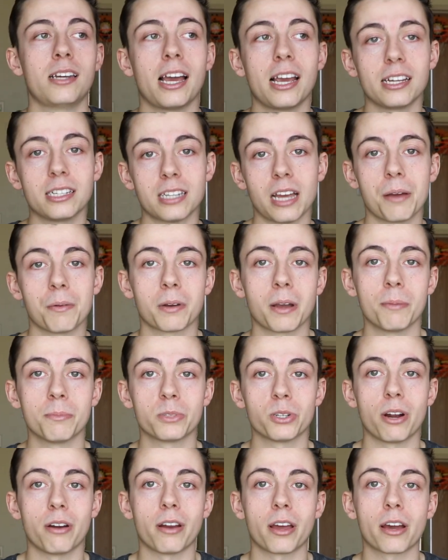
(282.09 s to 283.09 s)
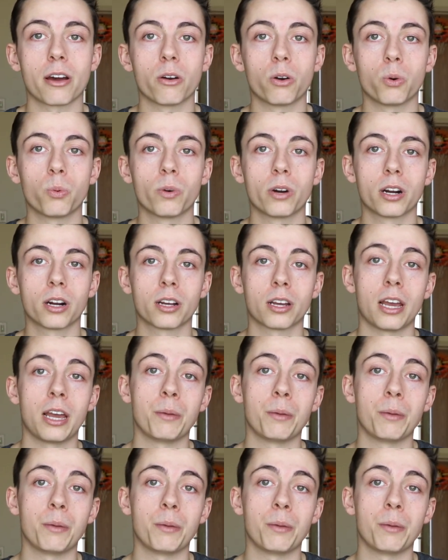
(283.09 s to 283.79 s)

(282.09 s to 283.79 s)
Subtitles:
Nighttime comes around, I go to work,